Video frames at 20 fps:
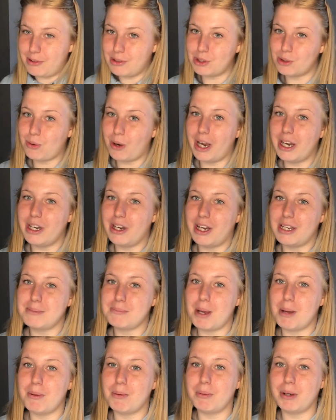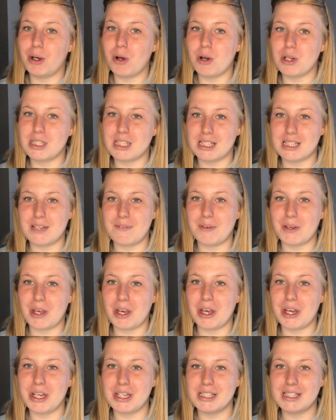It was quite a nice moment. We got a
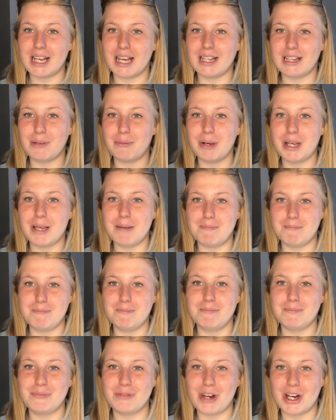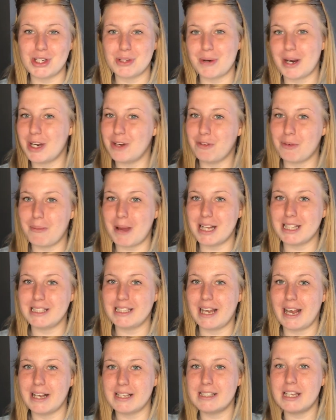certificate saying that we graduated from
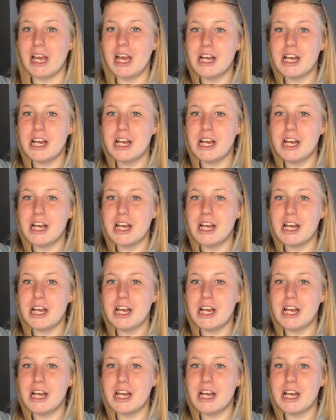NCS.